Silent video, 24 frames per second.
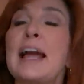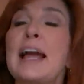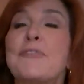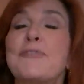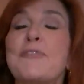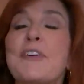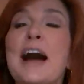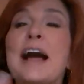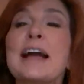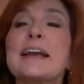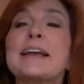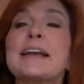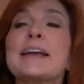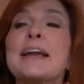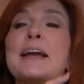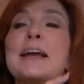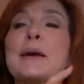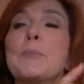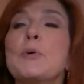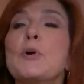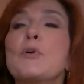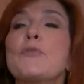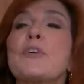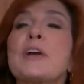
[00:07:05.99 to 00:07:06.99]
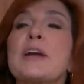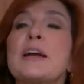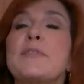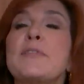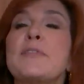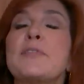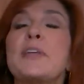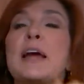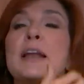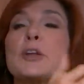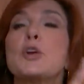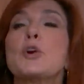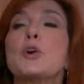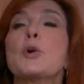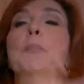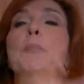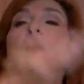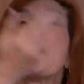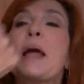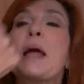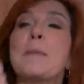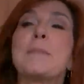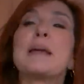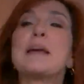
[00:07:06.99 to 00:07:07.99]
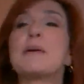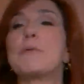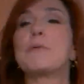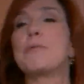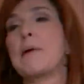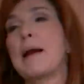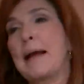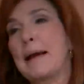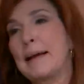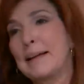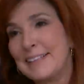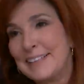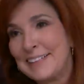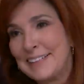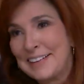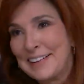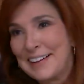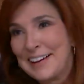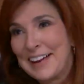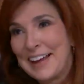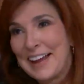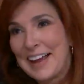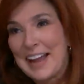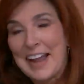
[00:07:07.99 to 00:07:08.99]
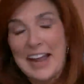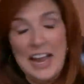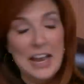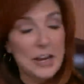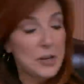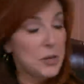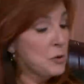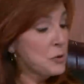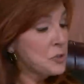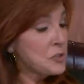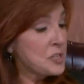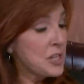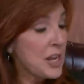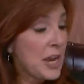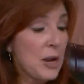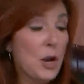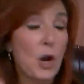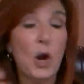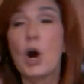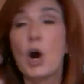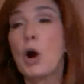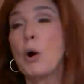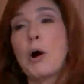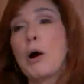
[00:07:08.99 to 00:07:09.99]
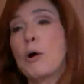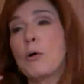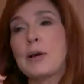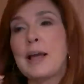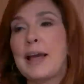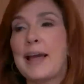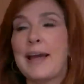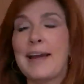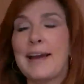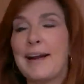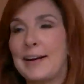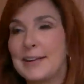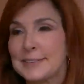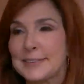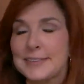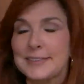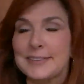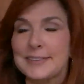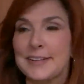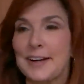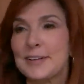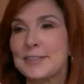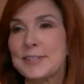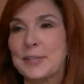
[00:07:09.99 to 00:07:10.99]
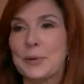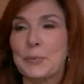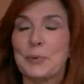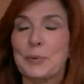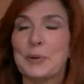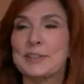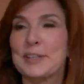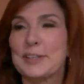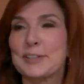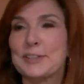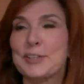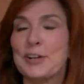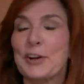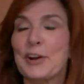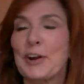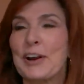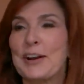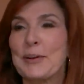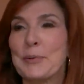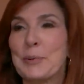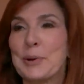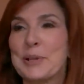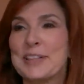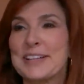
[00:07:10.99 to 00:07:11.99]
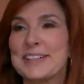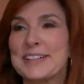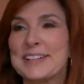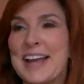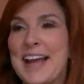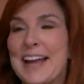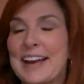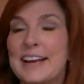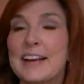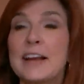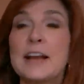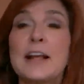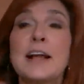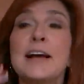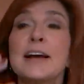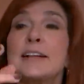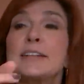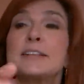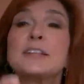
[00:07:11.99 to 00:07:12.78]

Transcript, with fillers: If I can't move in, then you pay me rent. And you say, oh, okay, I'll discuss it with the, with the tenant.